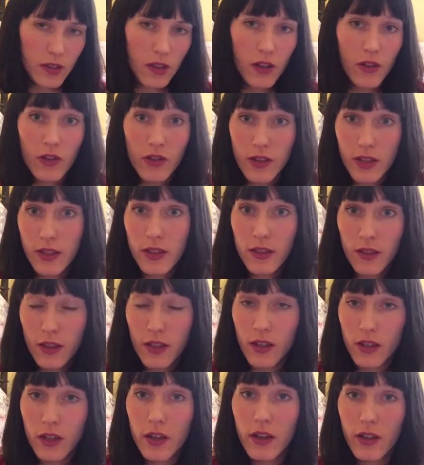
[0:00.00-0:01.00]
And
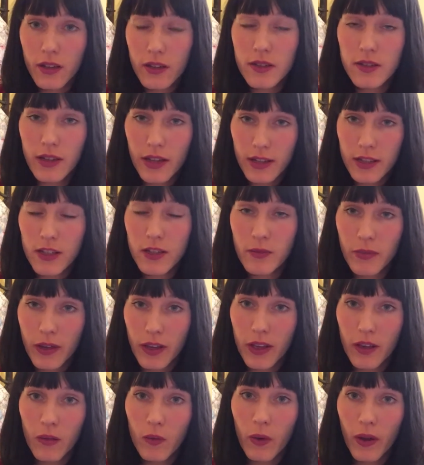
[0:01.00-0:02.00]
the nurse said to
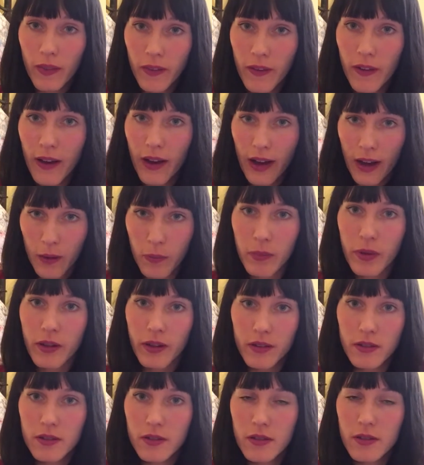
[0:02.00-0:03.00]
me, when that
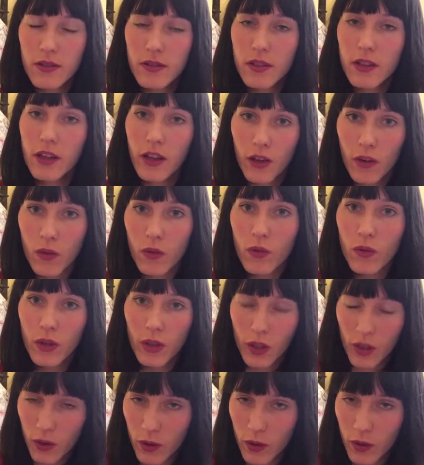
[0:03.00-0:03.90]
happens, you